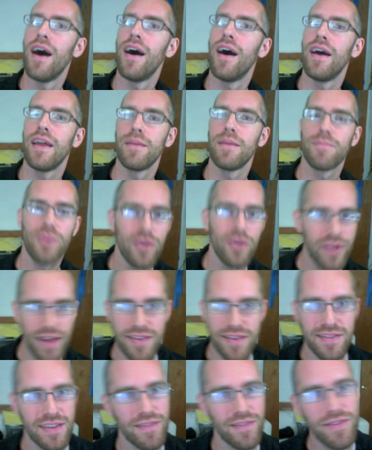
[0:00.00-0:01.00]
in
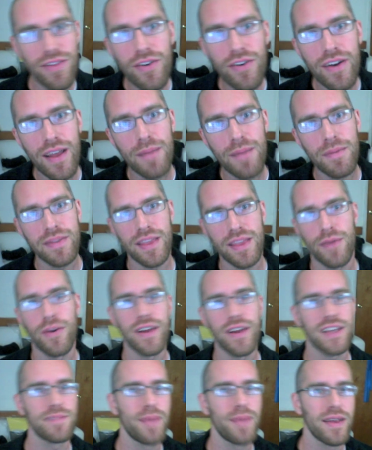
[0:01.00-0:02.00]
protests in Florida, but they
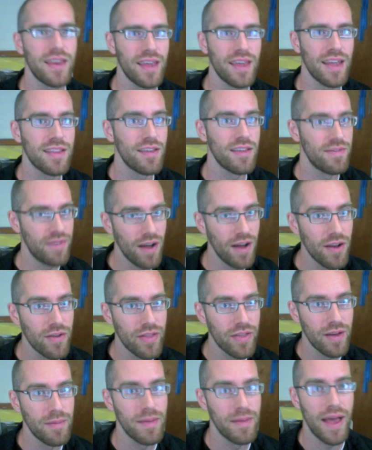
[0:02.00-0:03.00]
weren't expecting it to follow
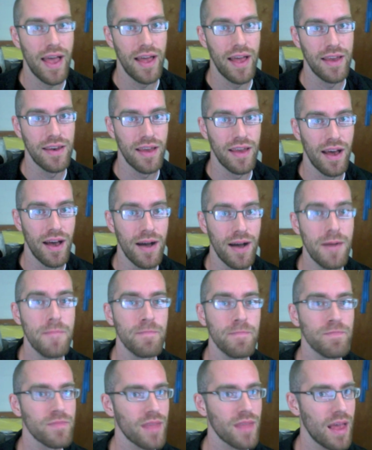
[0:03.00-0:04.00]
them
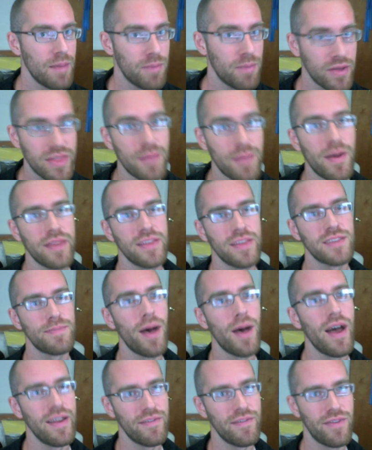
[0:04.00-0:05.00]
and put them on the
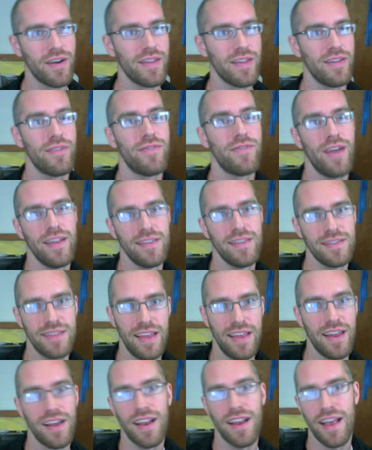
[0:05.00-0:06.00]
spot in front of their friends
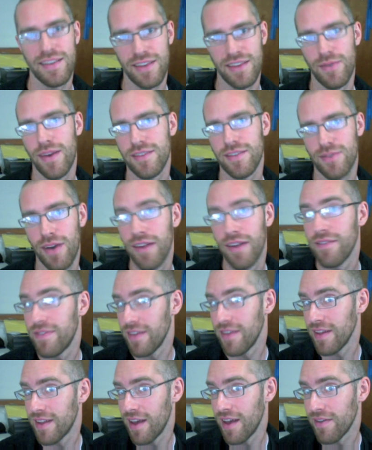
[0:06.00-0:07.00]
in a classy restaurant in
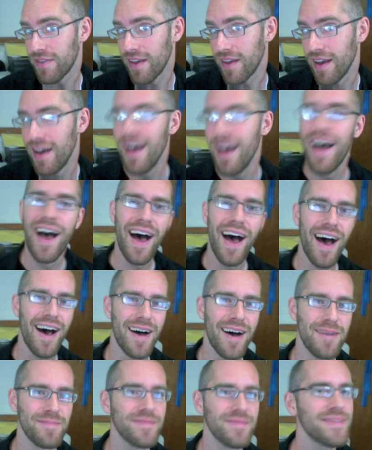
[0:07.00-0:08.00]
Philadelphia.
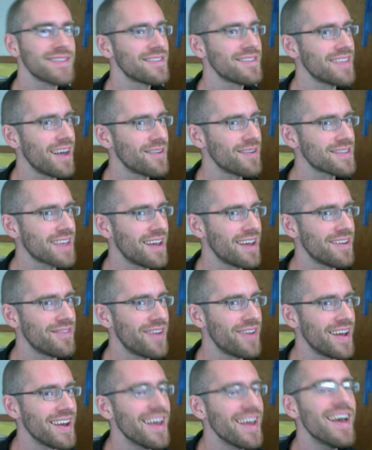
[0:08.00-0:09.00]
So that was kind of
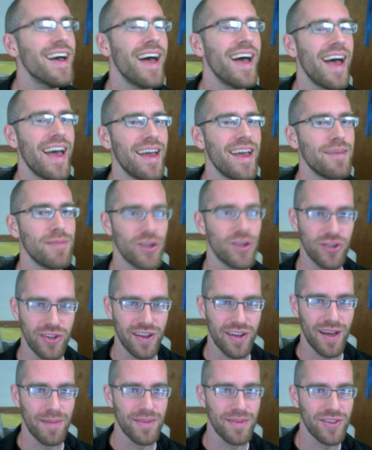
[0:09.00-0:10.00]
fun, and mission
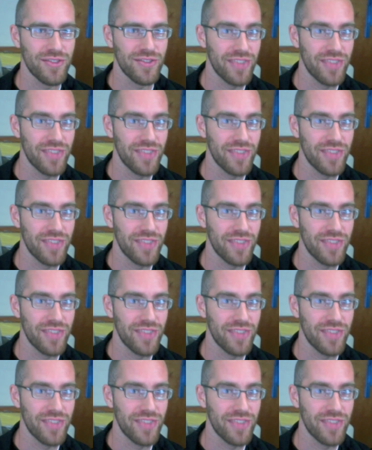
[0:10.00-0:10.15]
accomplished